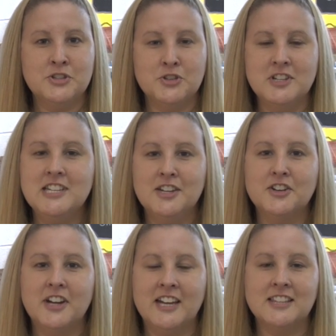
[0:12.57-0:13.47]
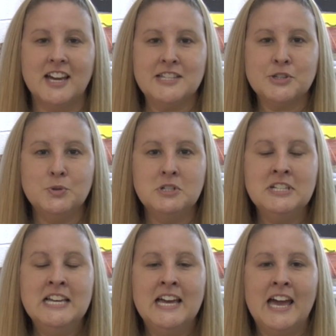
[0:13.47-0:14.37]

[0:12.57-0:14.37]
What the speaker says: History here at the high school,